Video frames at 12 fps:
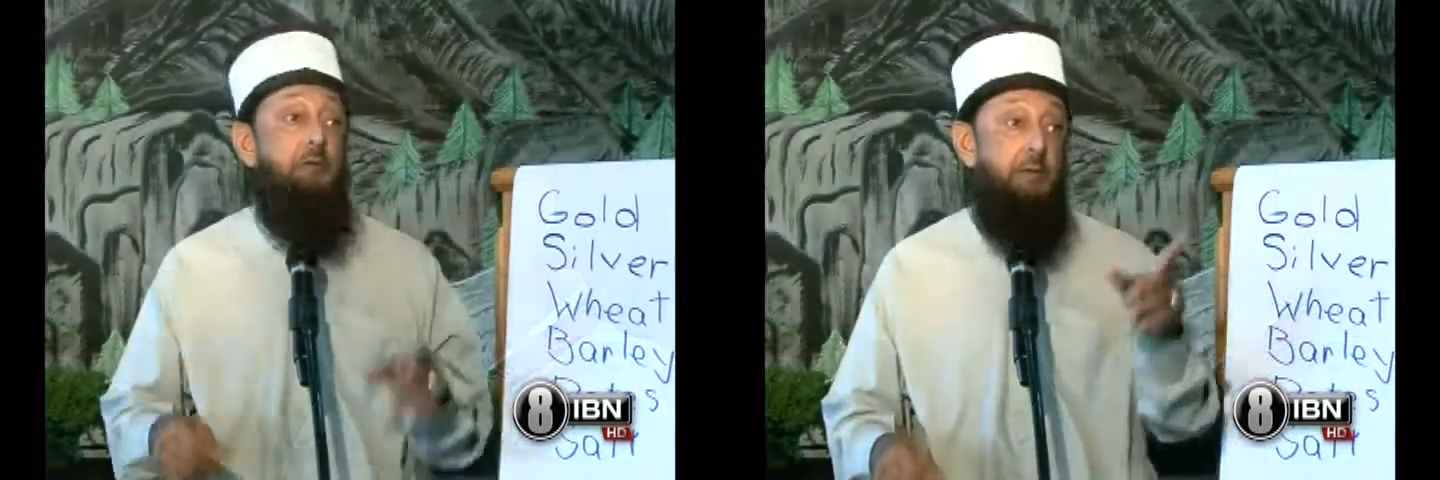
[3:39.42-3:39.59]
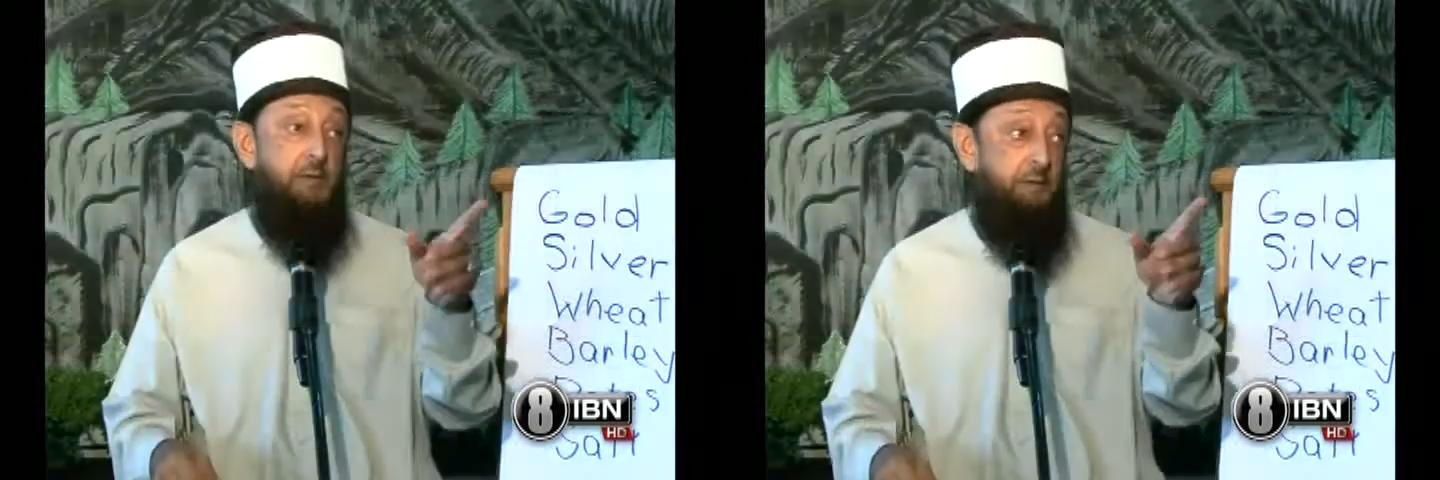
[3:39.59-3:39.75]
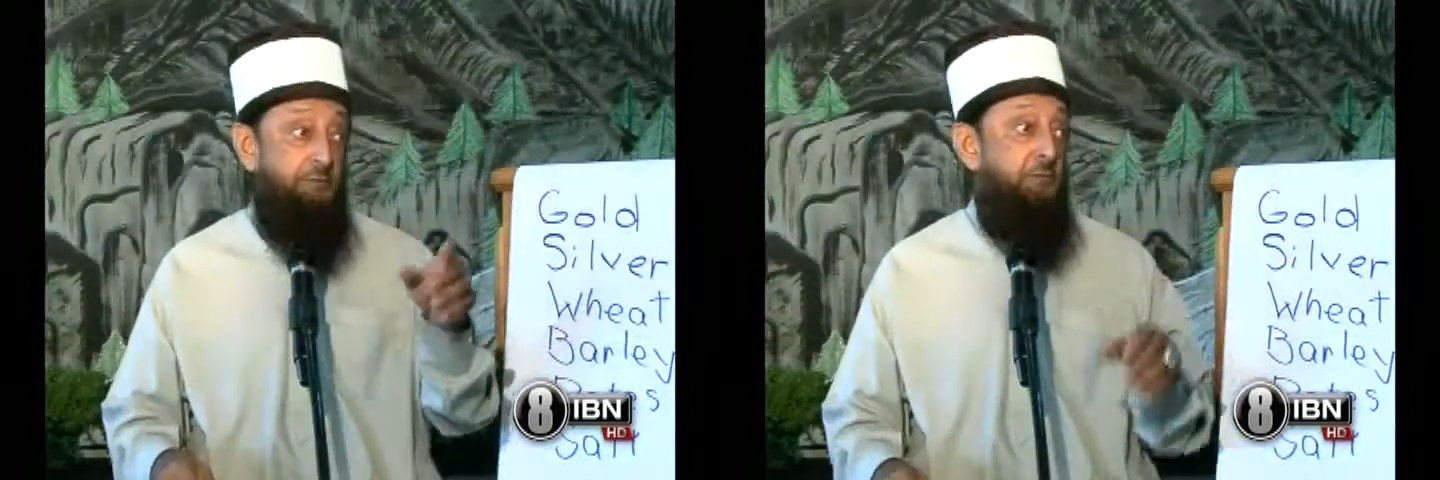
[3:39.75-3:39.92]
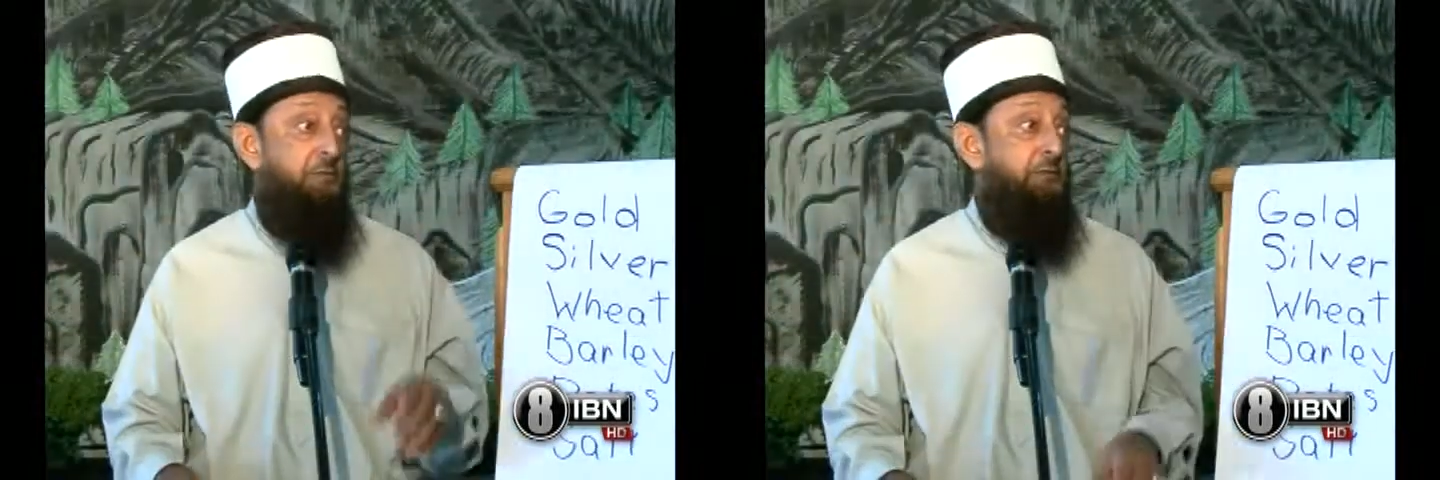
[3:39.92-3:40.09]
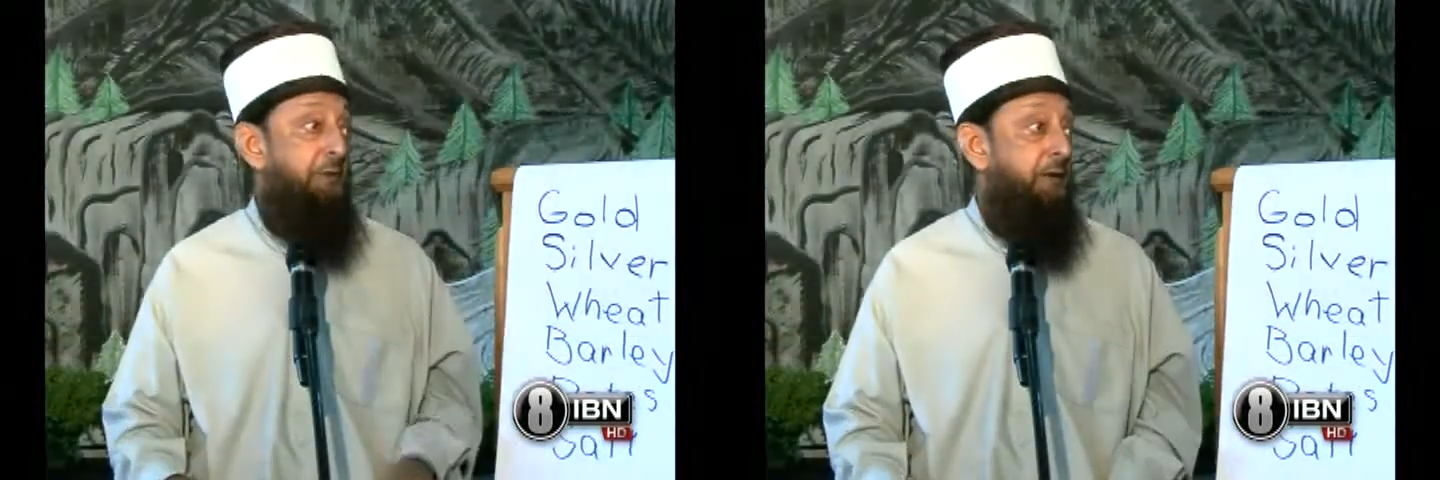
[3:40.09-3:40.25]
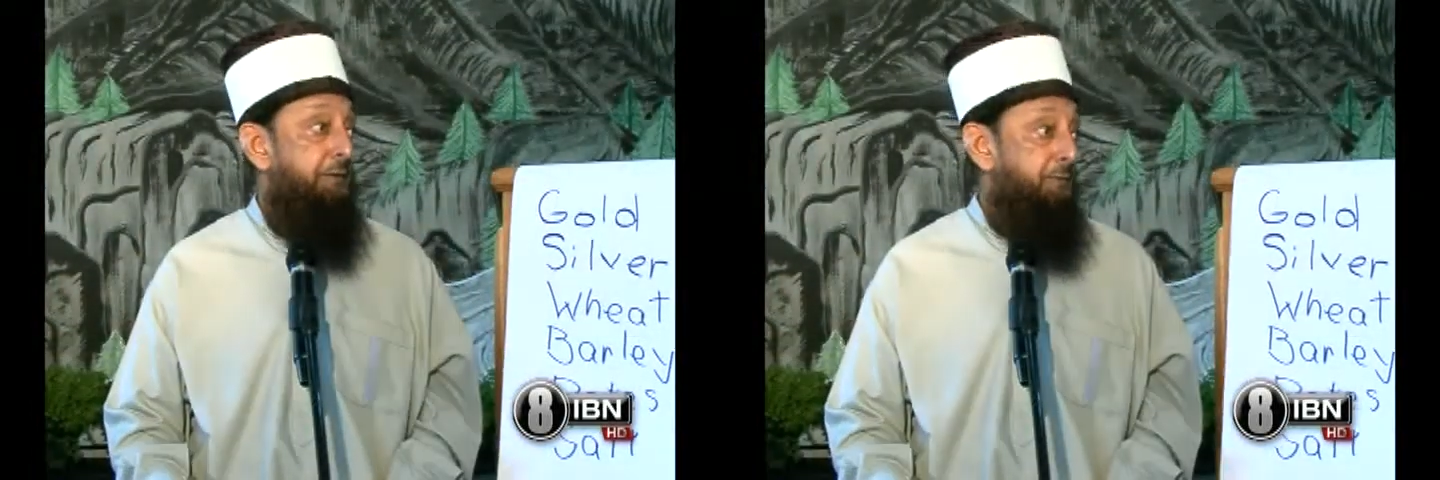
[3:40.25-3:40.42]
gave you
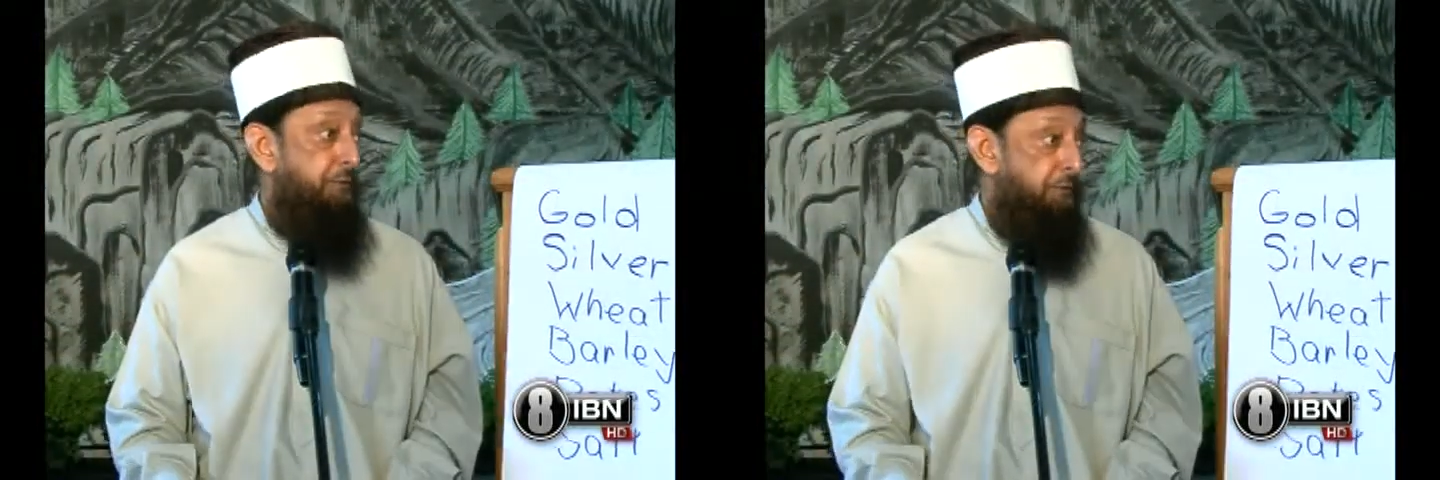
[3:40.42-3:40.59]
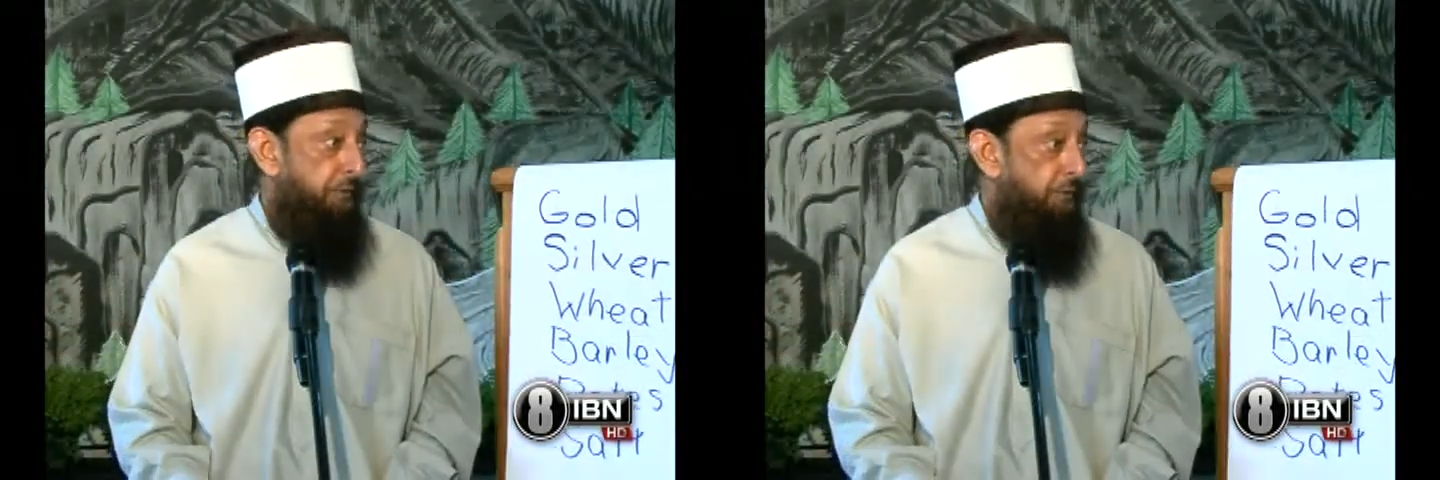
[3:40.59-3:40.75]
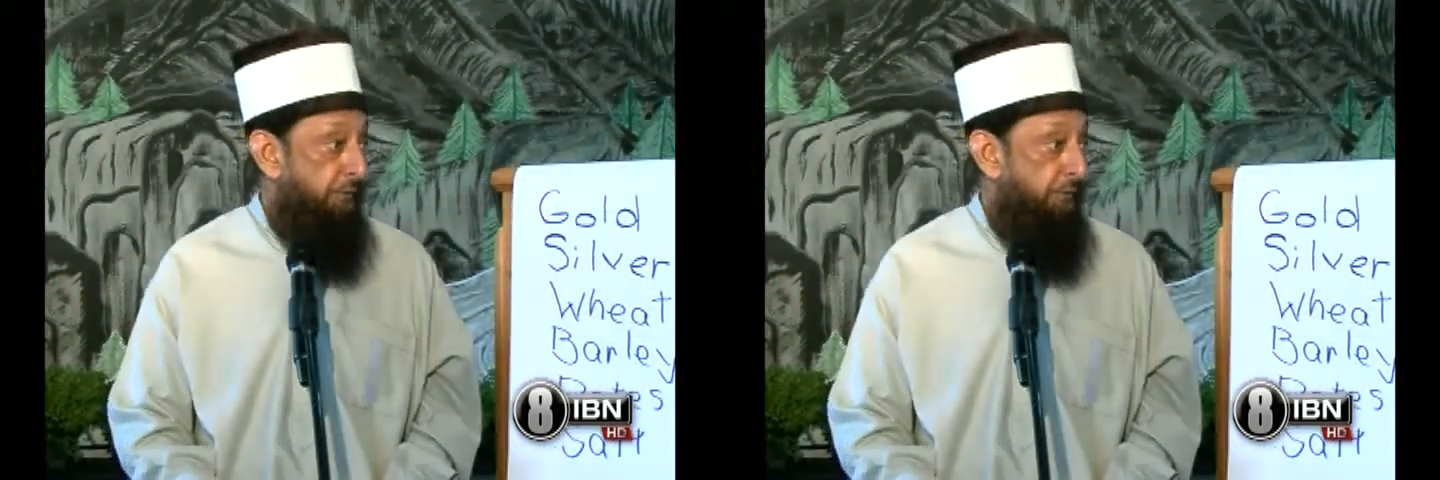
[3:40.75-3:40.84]
television